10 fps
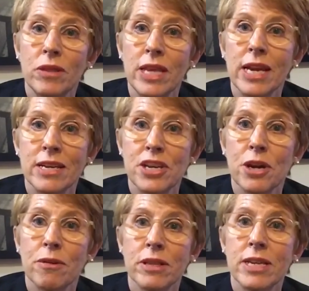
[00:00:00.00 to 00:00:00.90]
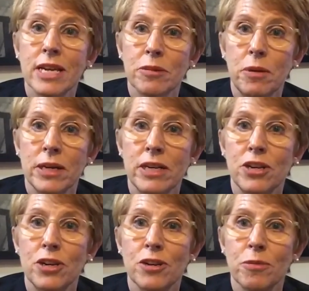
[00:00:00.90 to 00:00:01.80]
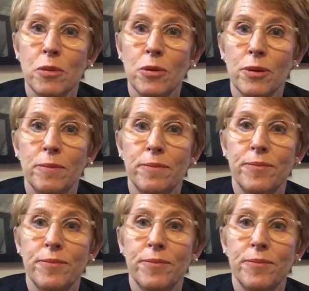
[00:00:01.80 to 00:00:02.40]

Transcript: with the ATO and the Tax Practitioners Board.